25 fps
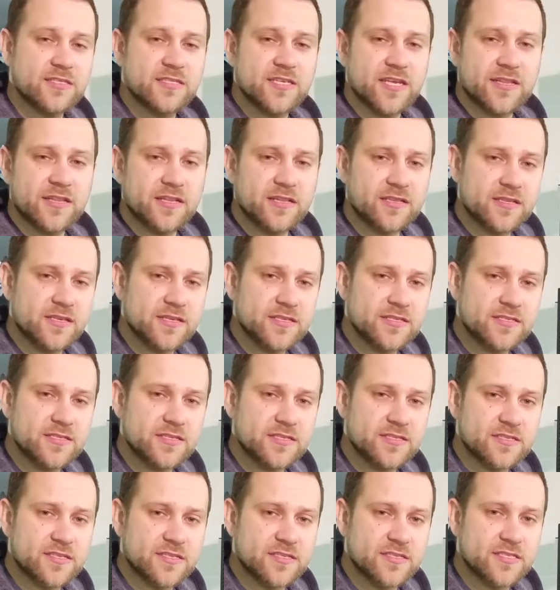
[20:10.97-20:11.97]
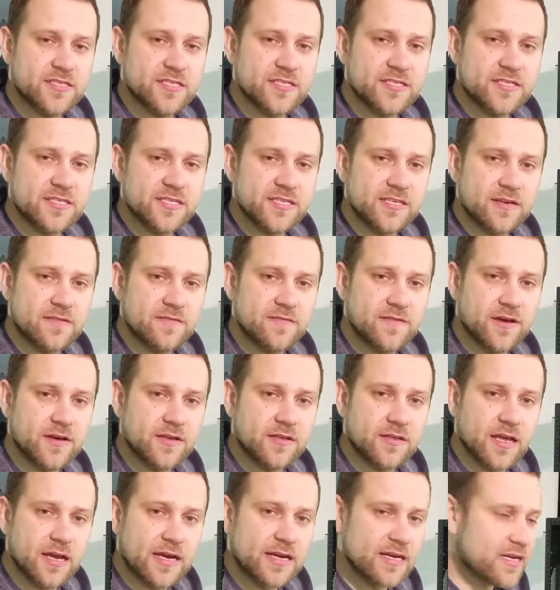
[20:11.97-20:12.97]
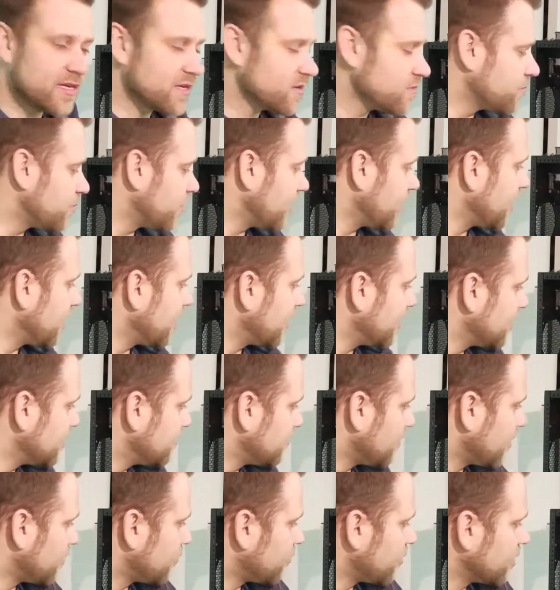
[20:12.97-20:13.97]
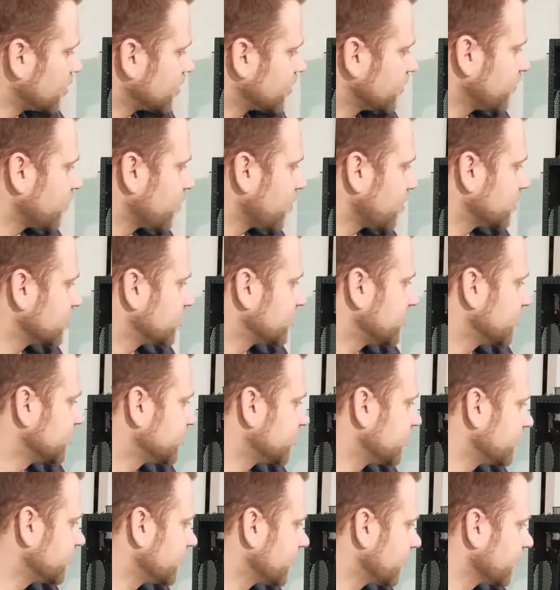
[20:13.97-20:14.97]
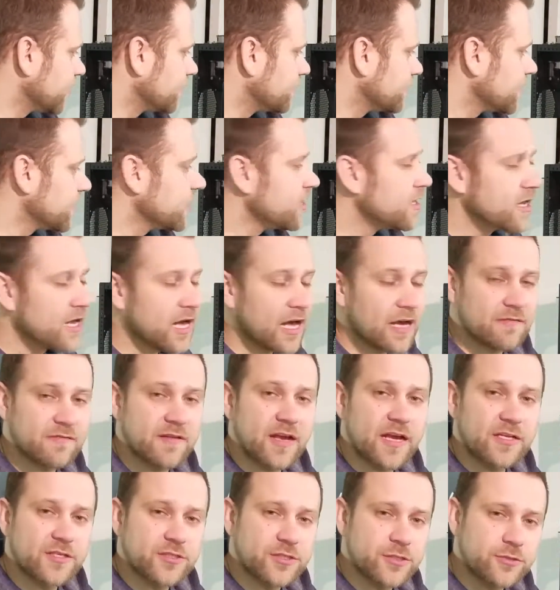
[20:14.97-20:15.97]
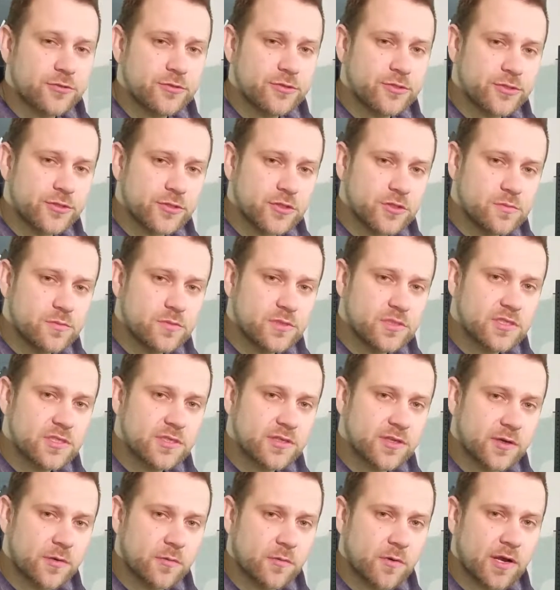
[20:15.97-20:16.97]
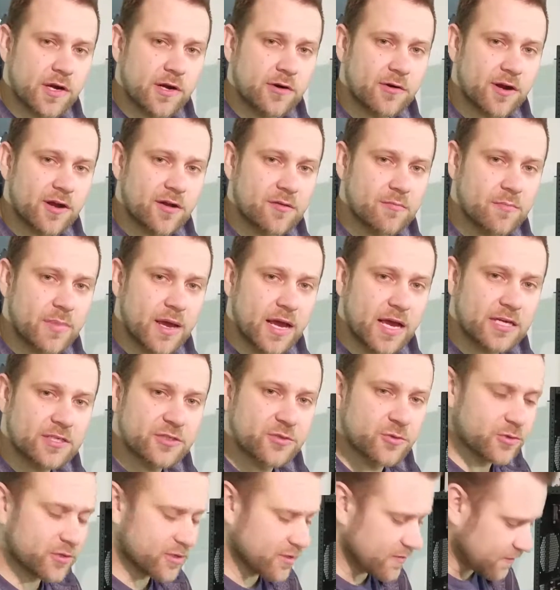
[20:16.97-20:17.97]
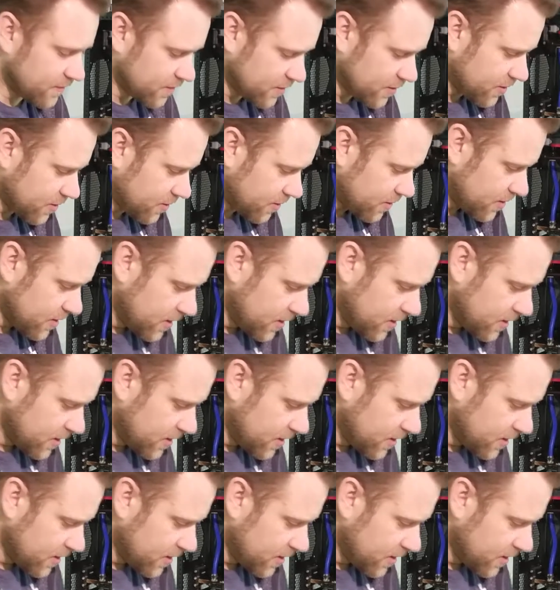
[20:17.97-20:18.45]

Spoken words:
on the list is the CCFL lighting behind my reservoir system here. I've got two tubes that run around back to an inverter,